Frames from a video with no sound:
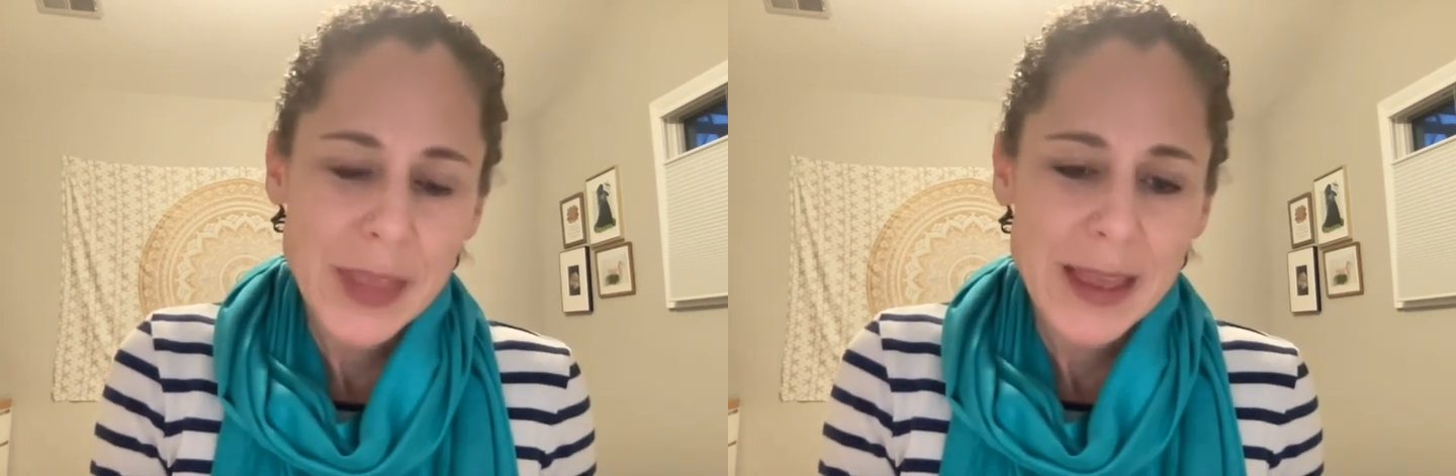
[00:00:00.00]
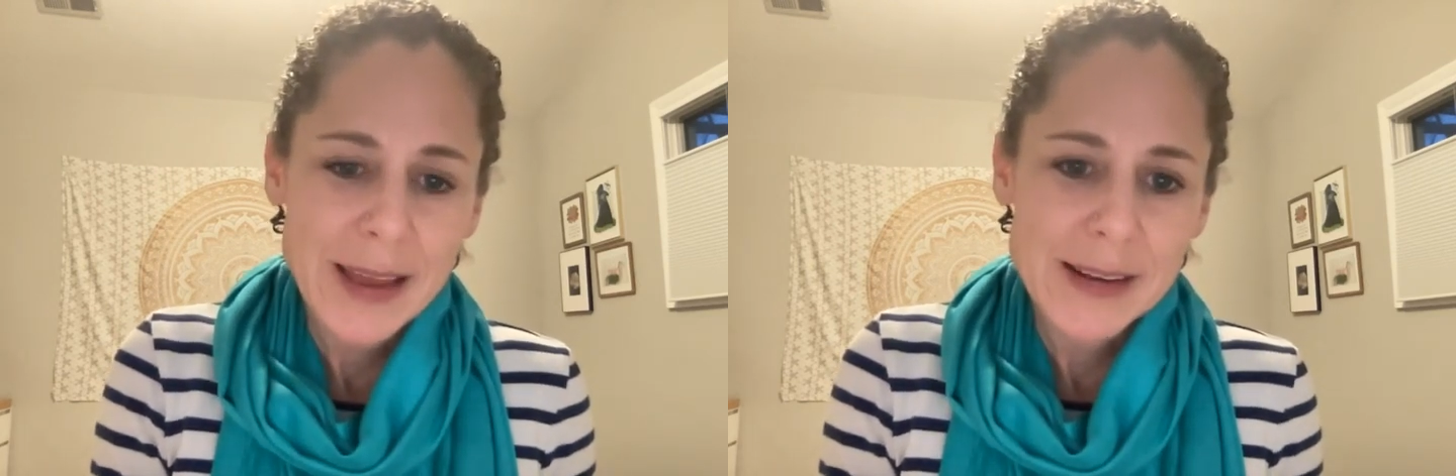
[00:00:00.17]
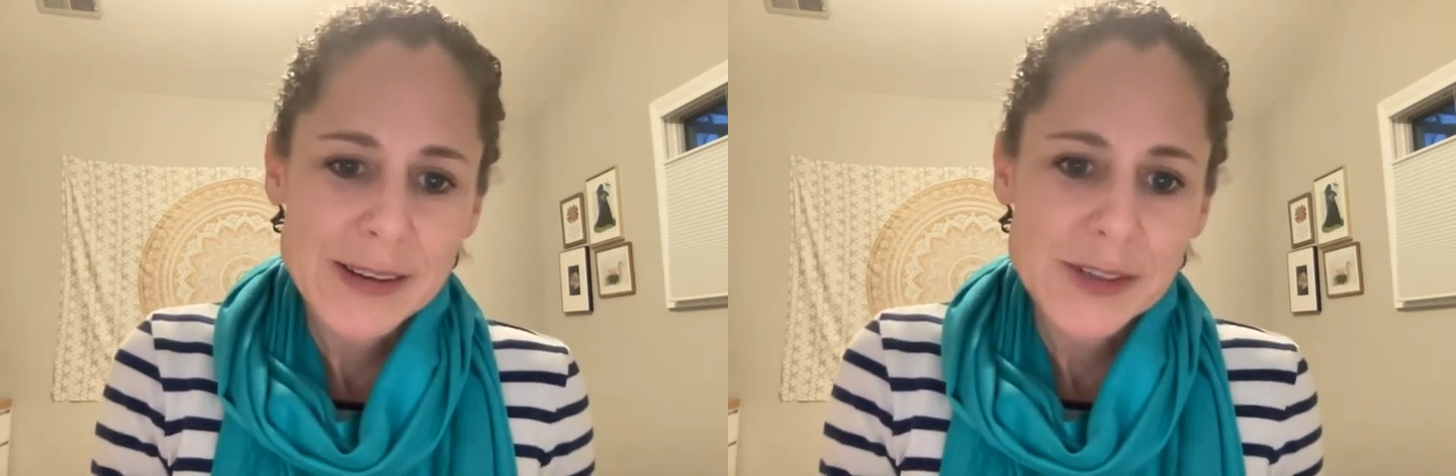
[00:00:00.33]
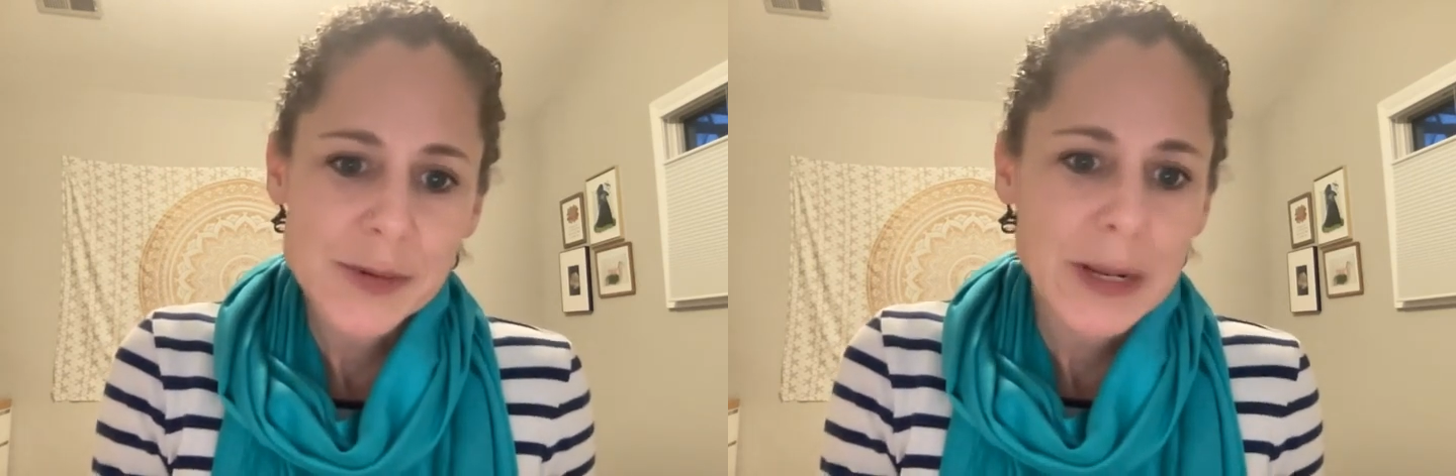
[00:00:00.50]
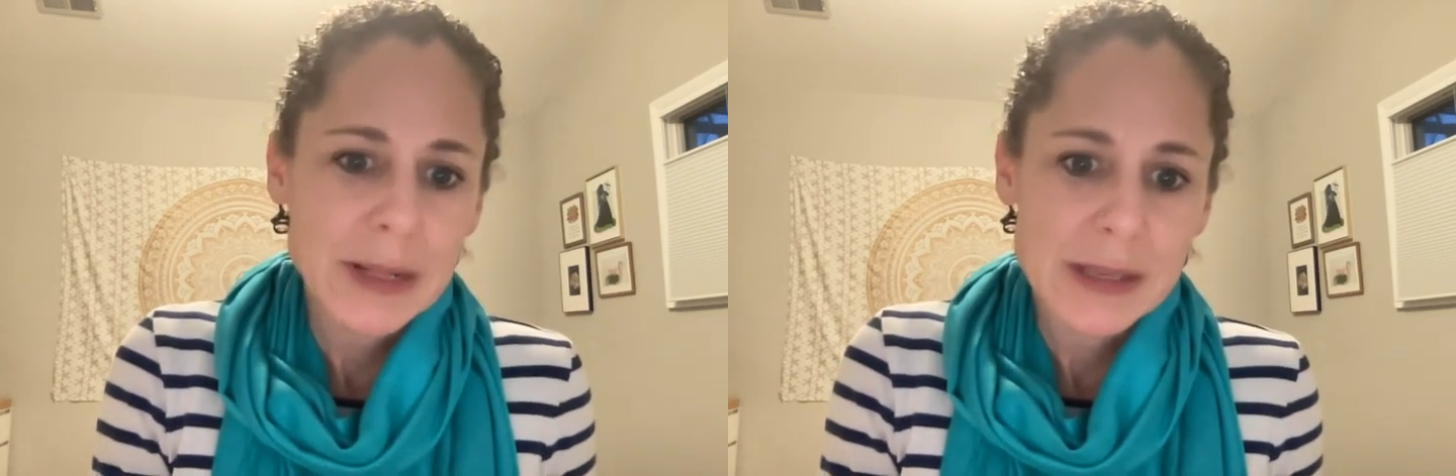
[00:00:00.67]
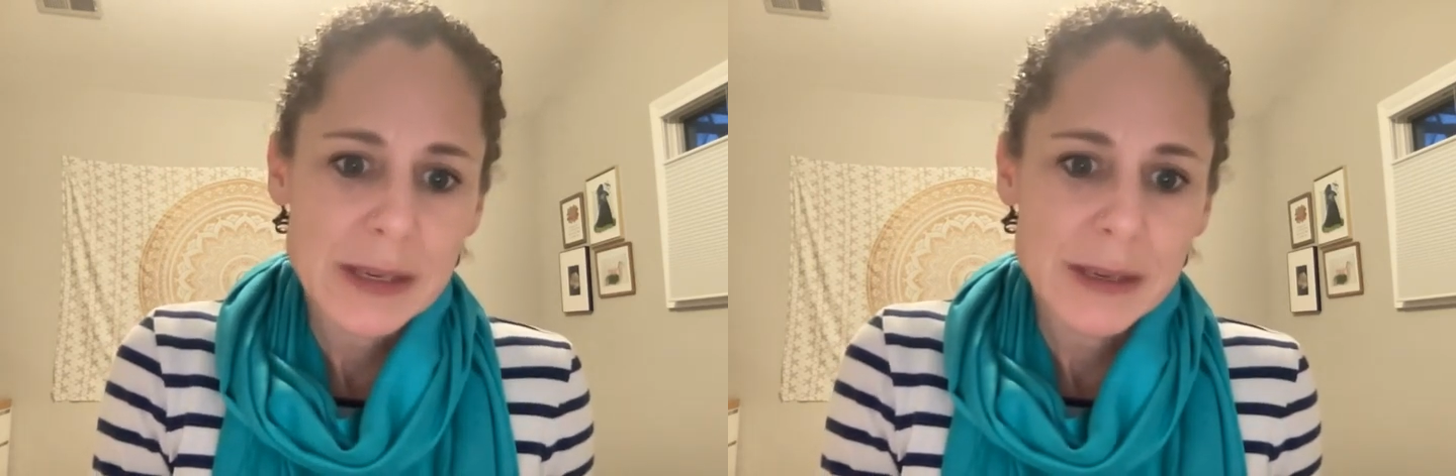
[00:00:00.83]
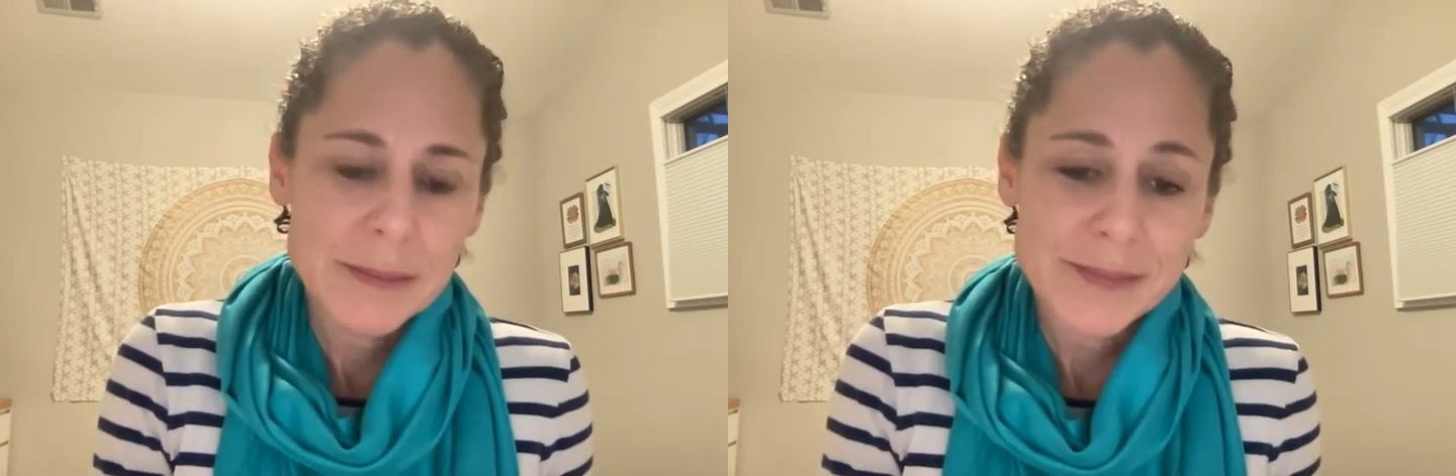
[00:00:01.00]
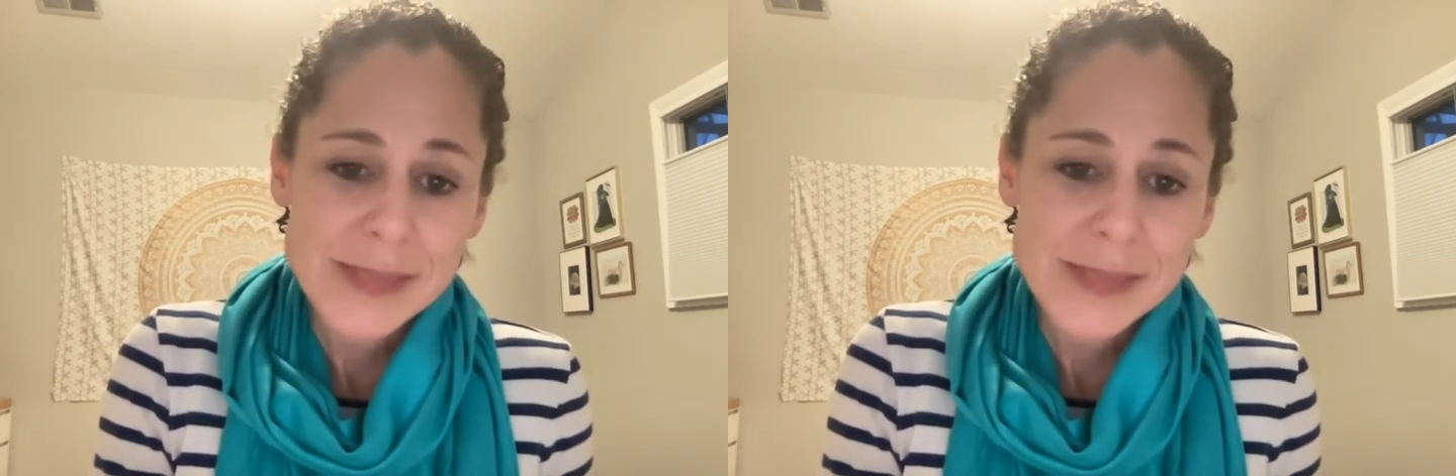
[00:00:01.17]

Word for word: and directly